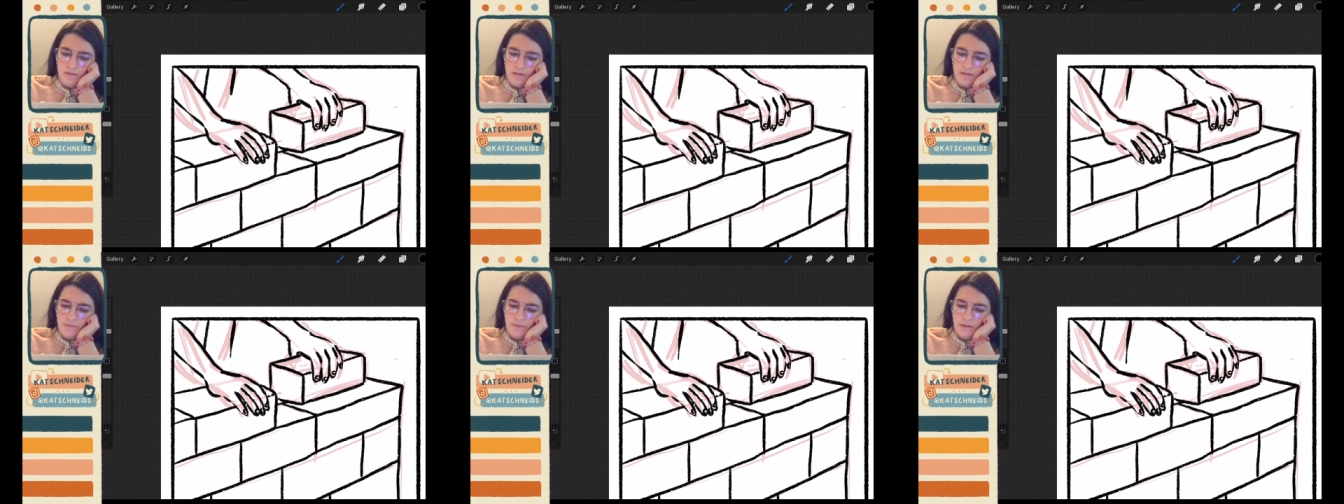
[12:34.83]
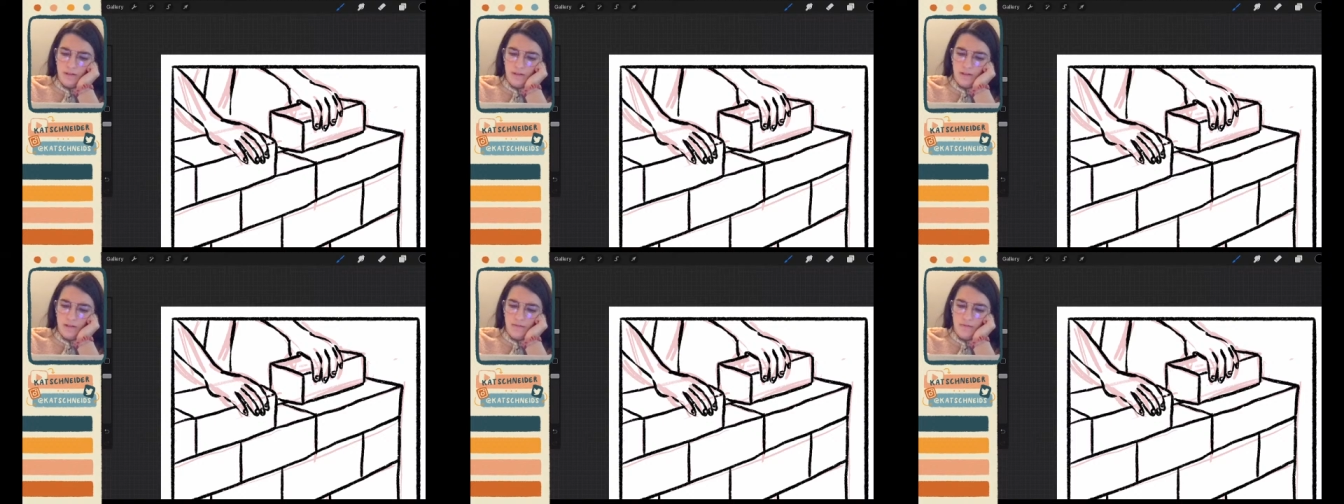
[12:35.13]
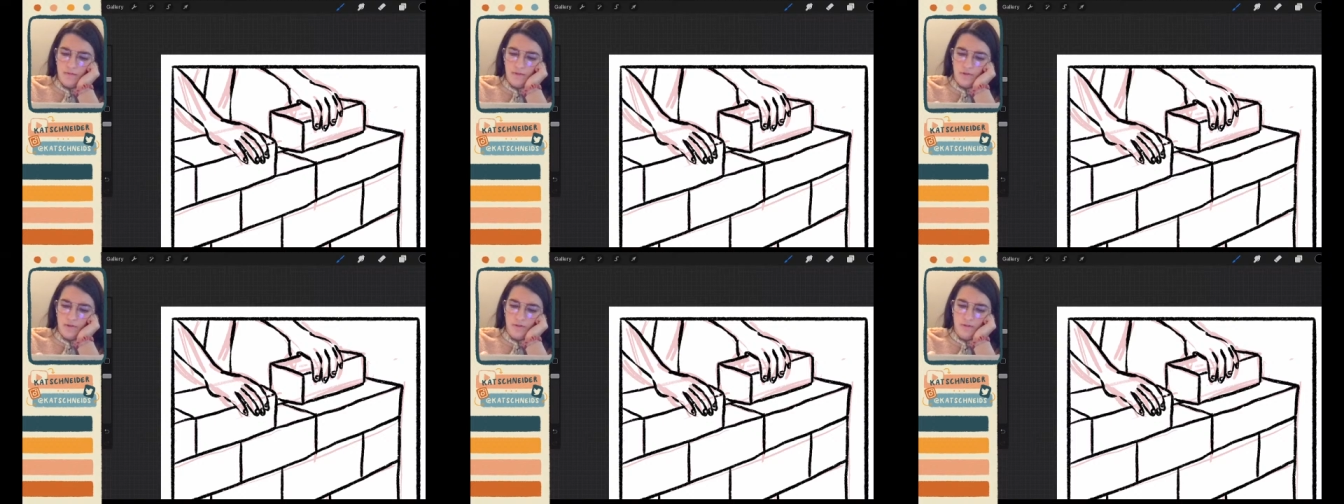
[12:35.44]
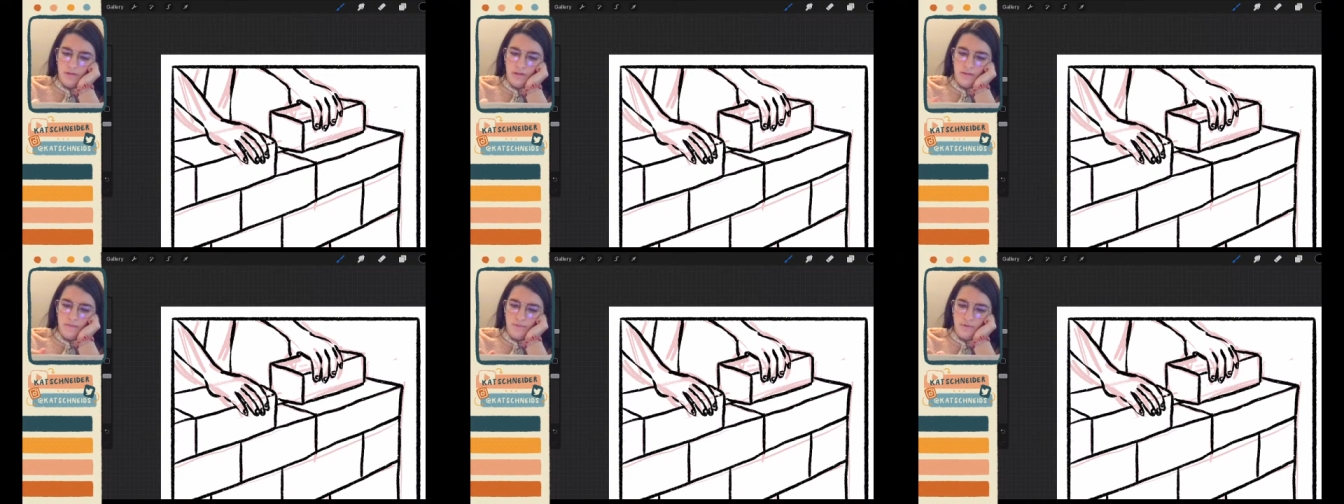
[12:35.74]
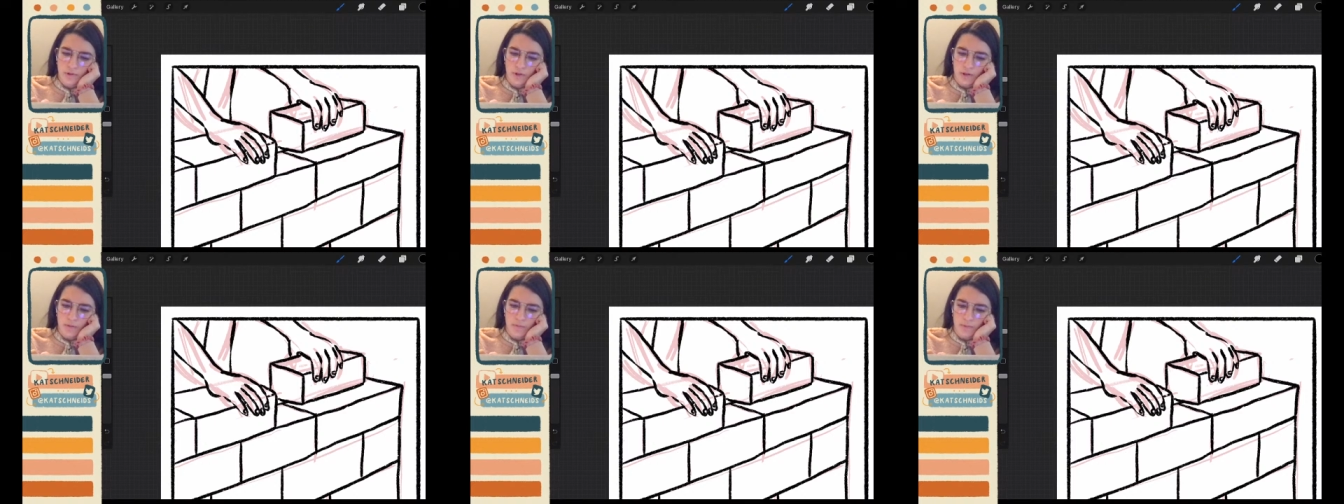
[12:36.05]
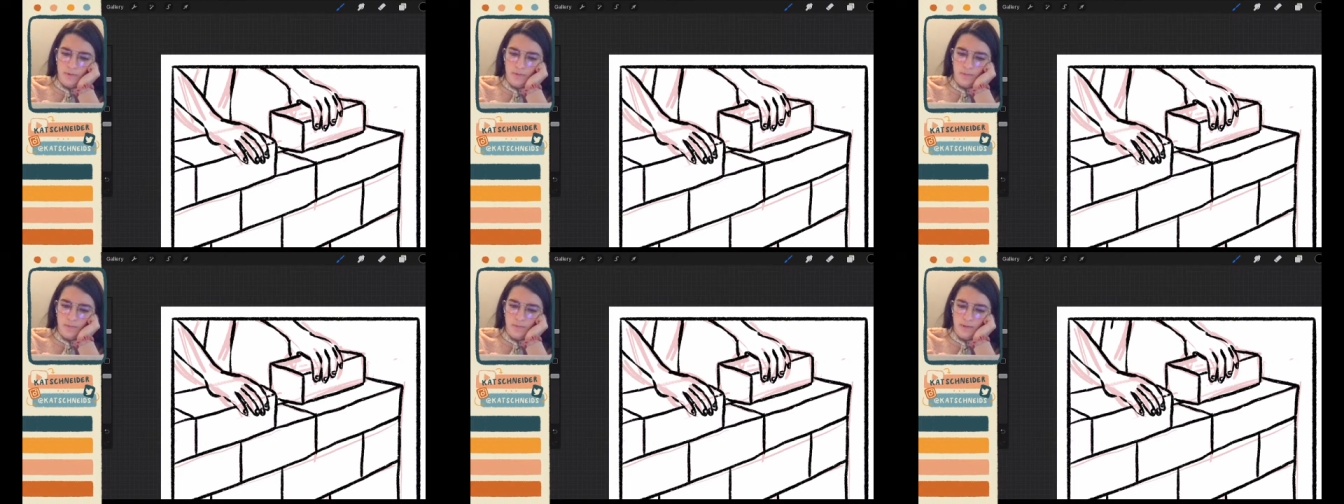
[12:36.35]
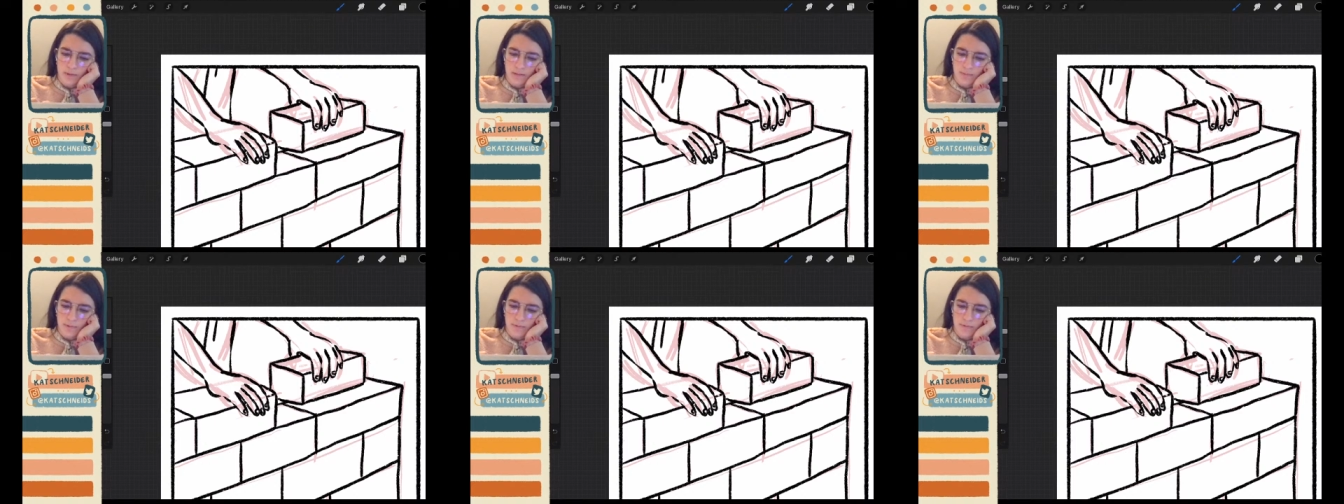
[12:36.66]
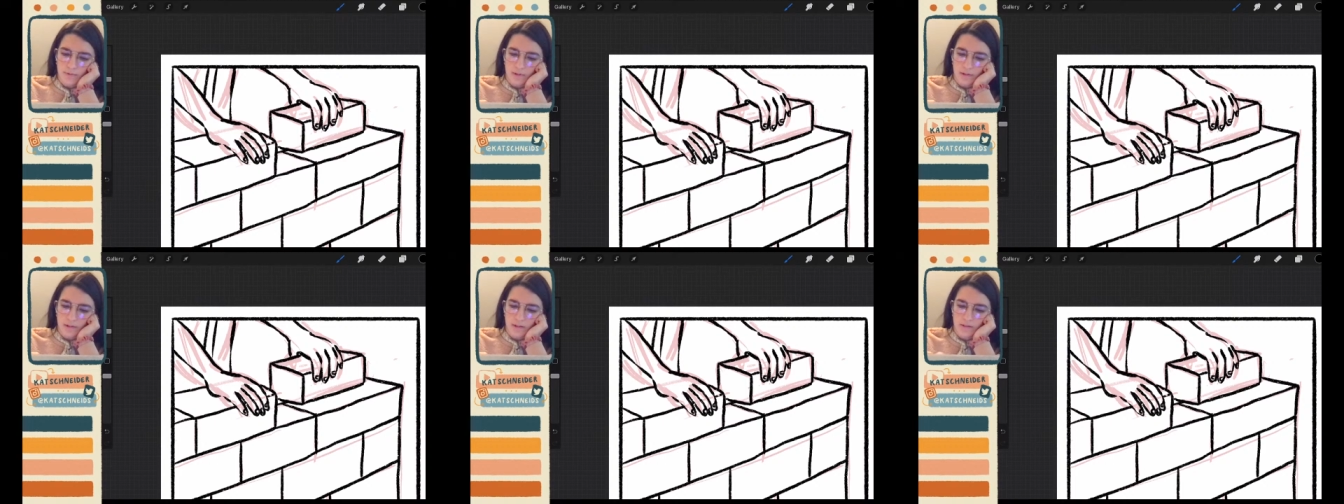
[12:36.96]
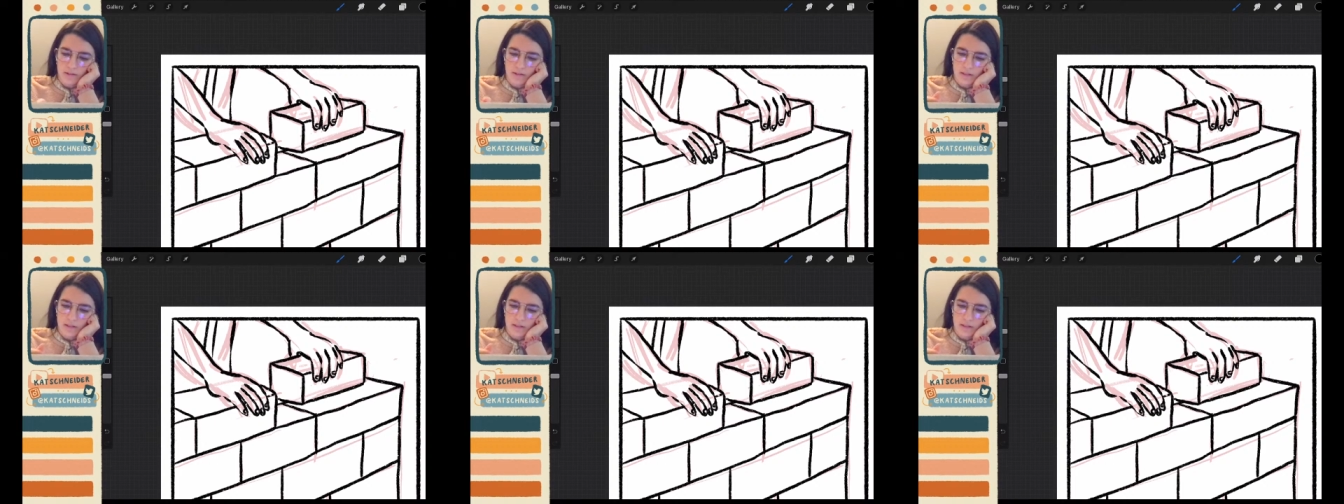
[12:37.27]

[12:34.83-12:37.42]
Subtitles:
I feel like I've drawn one once before.